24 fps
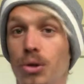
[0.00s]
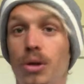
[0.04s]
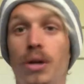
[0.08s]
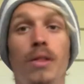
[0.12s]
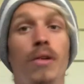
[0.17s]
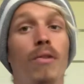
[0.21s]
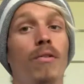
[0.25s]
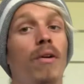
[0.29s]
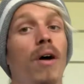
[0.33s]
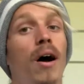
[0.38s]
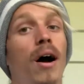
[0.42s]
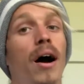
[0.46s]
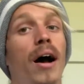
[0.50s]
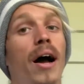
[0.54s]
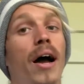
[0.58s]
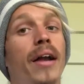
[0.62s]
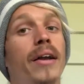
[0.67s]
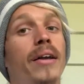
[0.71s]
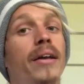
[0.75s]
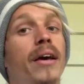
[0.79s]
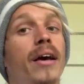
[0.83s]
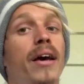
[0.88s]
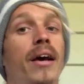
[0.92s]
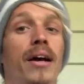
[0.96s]
the ride,
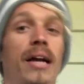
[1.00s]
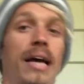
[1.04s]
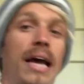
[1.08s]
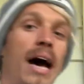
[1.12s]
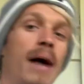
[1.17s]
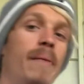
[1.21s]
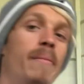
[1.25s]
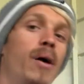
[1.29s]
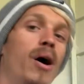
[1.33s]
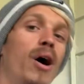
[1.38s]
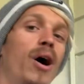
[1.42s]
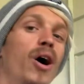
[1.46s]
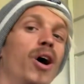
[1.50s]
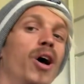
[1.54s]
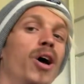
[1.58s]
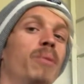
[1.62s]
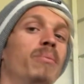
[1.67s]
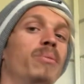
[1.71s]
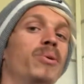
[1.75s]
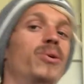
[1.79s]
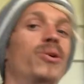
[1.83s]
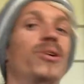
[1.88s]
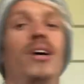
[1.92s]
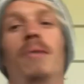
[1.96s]
come home,
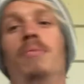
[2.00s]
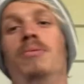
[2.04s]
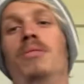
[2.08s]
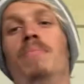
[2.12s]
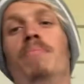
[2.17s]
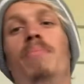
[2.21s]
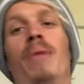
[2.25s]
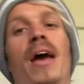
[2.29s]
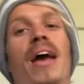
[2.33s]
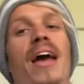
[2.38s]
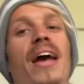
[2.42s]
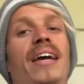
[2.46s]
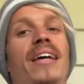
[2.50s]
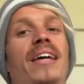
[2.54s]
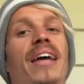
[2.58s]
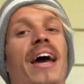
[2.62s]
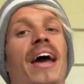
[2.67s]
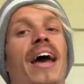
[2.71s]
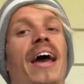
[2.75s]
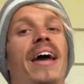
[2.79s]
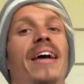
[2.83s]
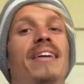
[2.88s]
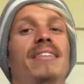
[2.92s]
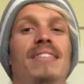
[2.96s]
cook up some
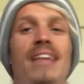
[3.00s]
pancakes,